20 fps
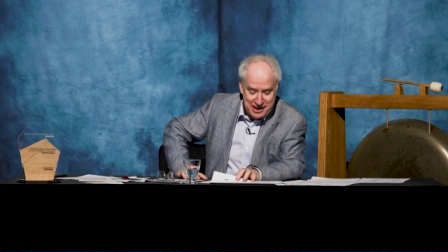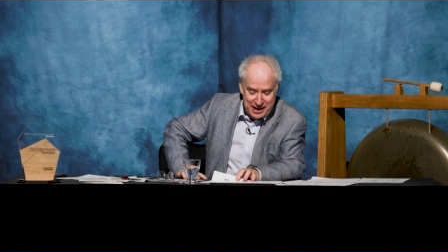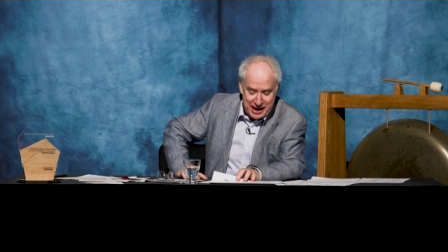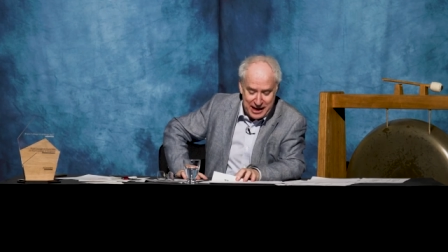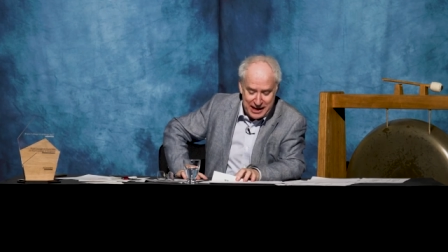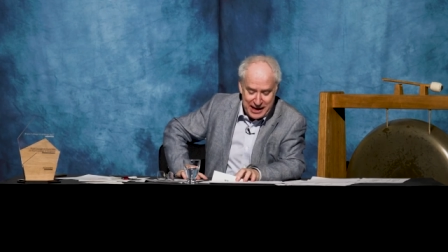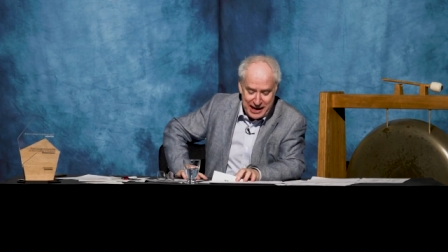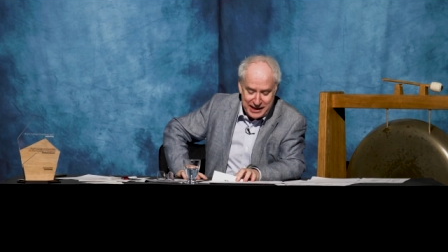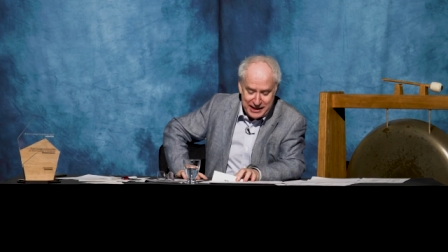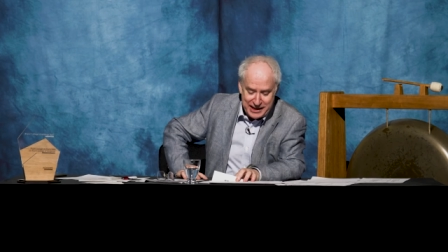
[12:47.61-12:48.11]

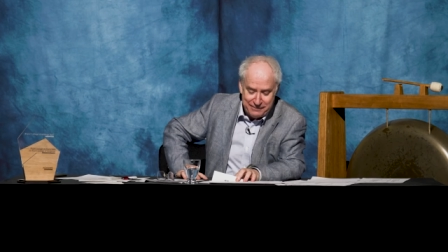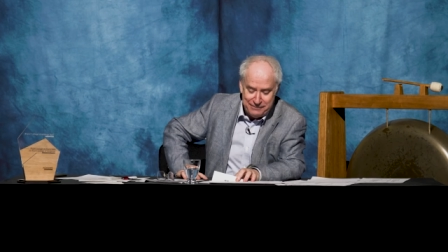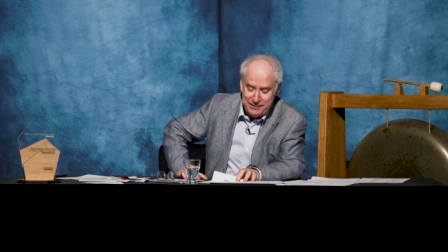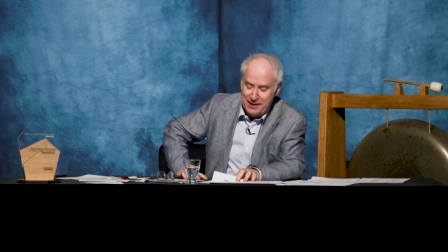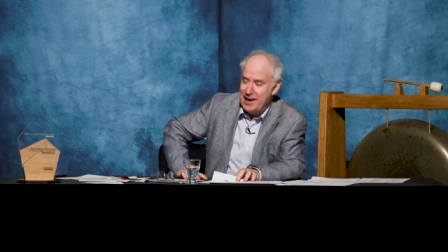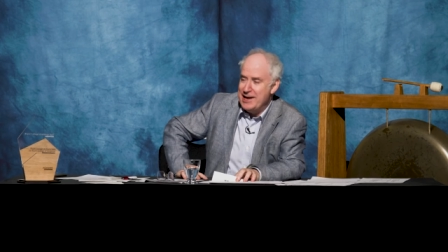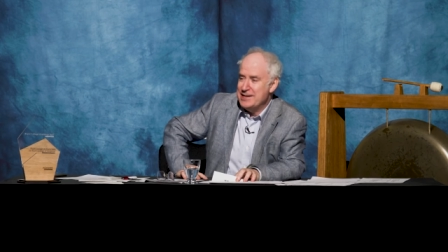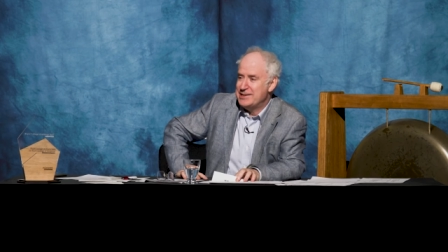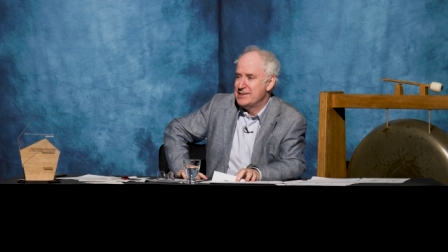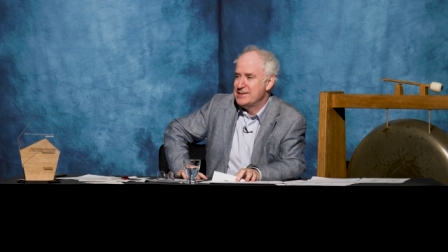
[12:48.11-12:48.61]
Uh,
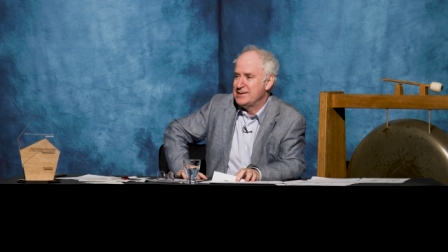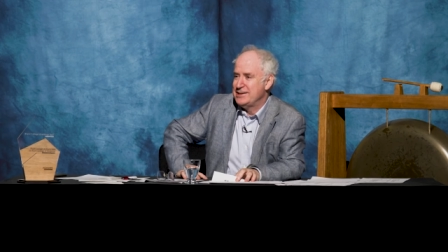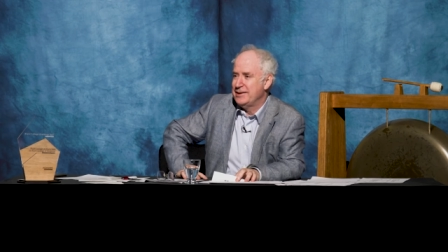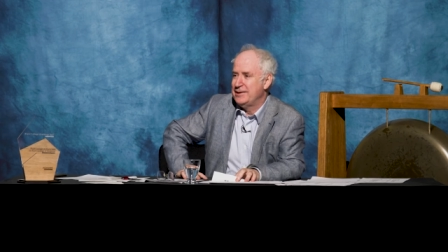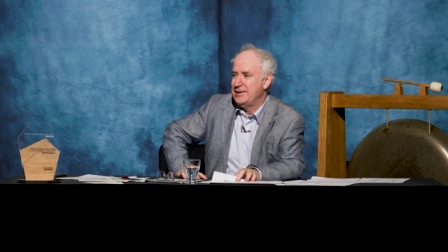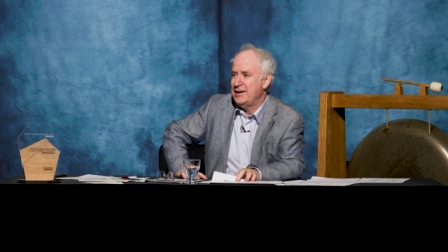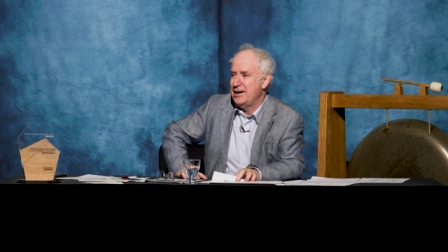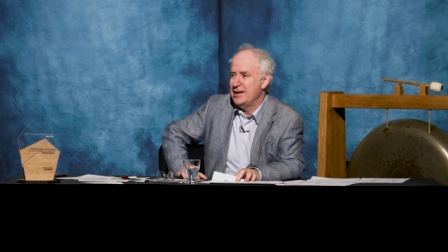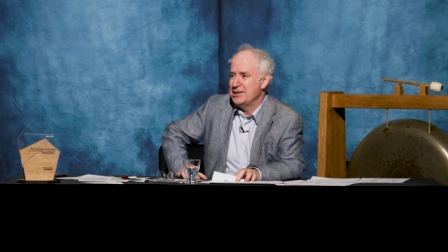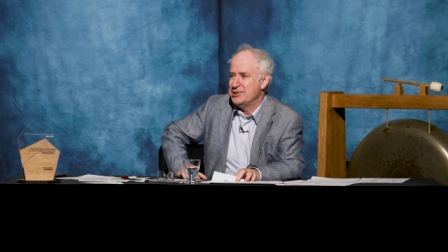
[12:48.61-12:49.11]
encephalitis
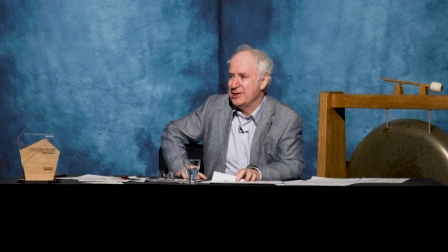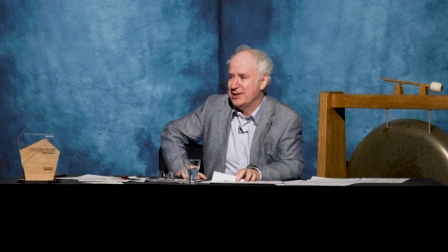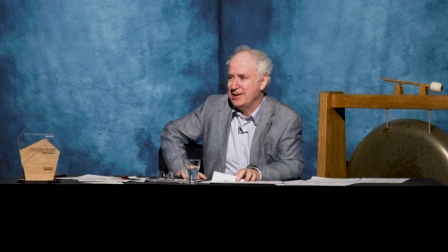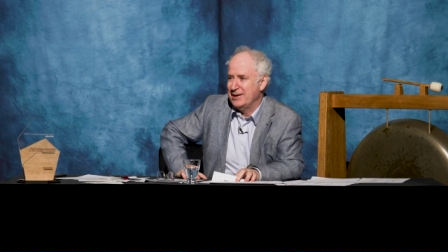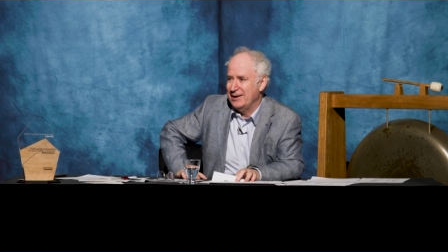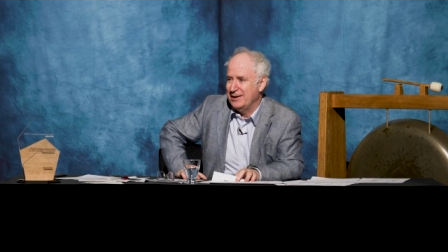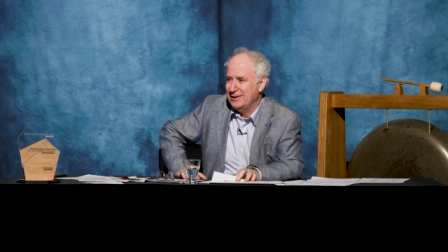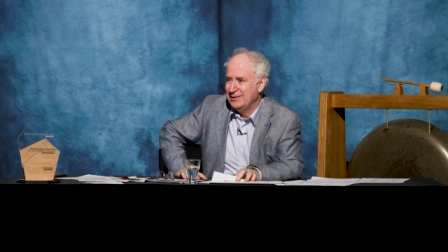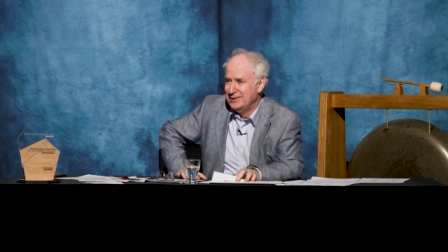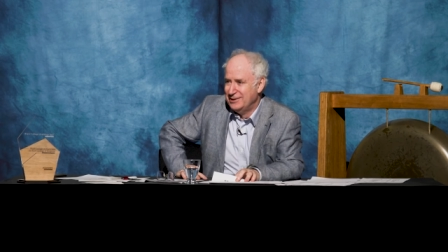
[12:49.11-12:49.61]

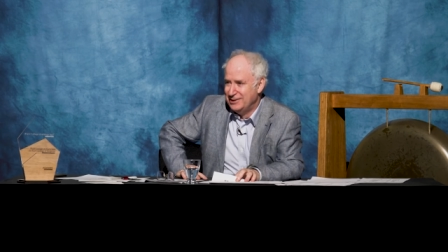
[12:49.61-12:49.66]
lethargica,